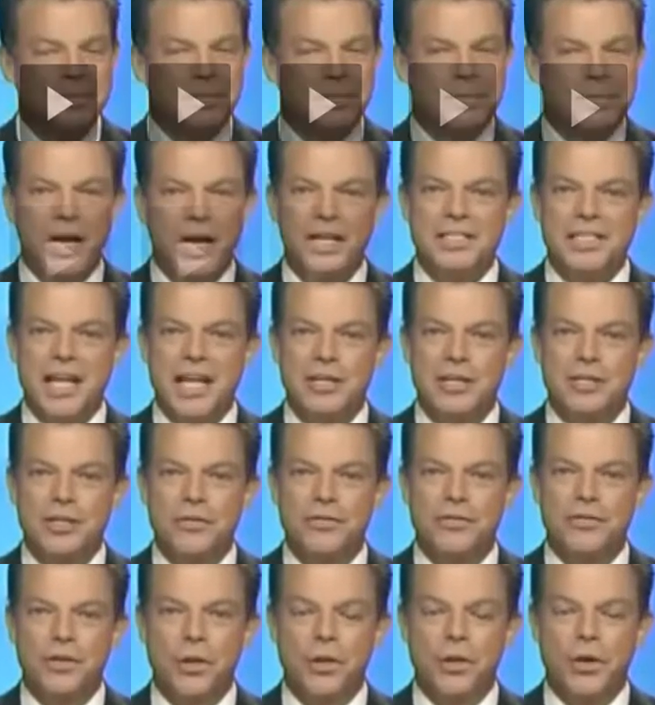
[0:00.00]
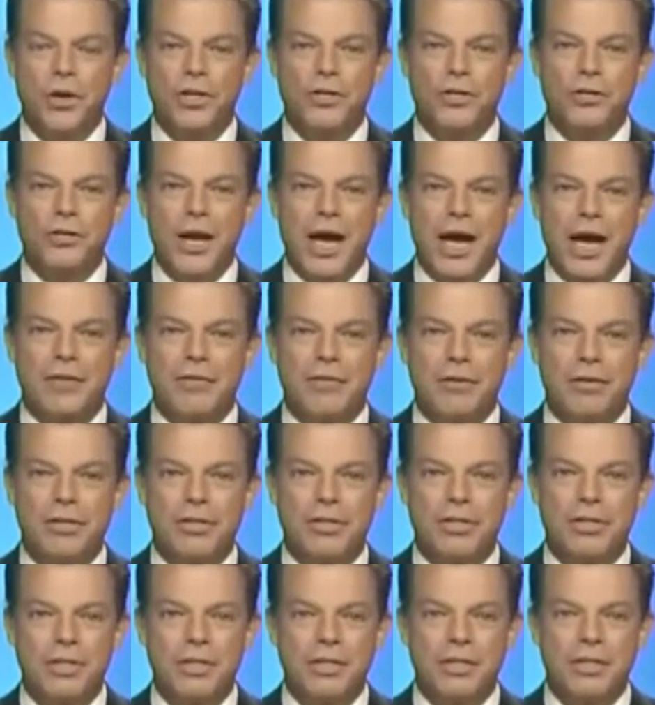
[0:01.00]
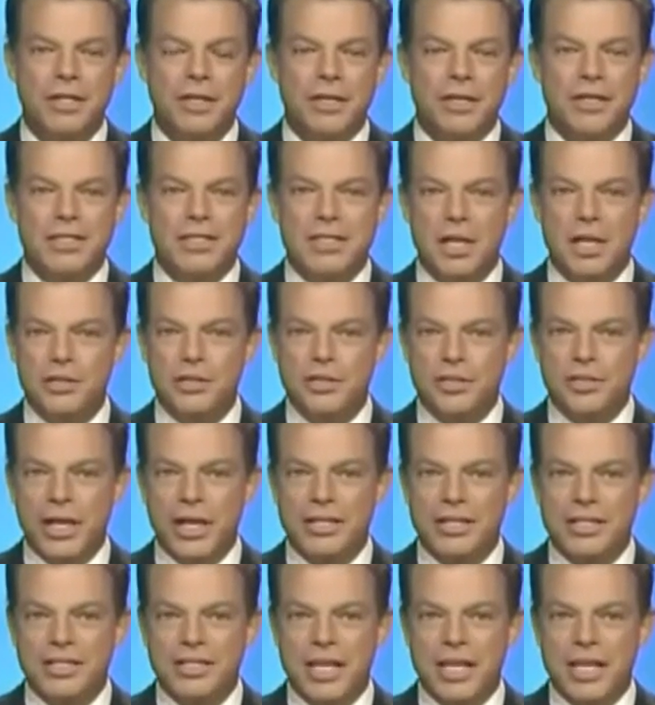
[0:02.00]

Attention, Florida drivers. The Sunshine